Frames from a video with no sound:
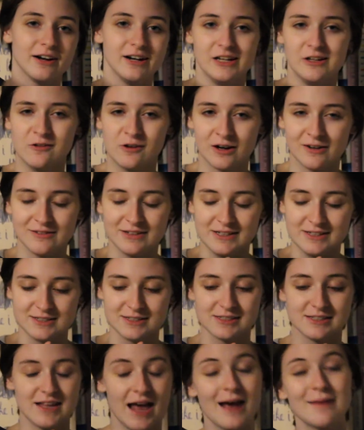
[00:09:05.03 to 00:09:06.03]
Are you nervous?
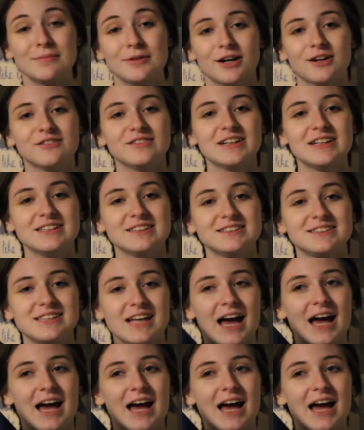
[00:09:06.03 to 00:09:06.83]
Because I'm nervous.